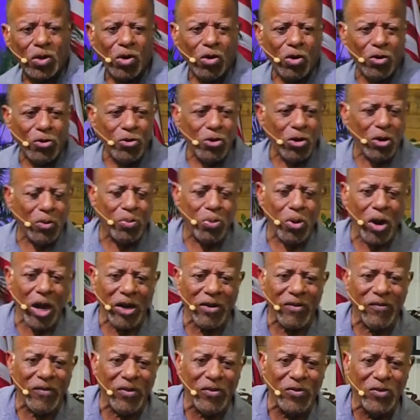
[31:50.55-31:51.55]
or you're a
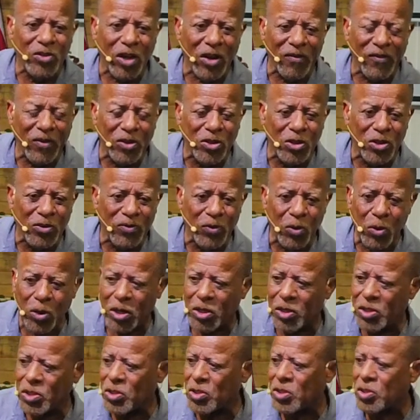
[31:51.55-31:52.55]
product of a, of a
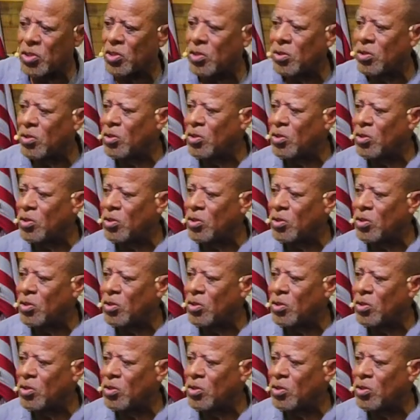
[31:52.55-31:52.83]
divorce,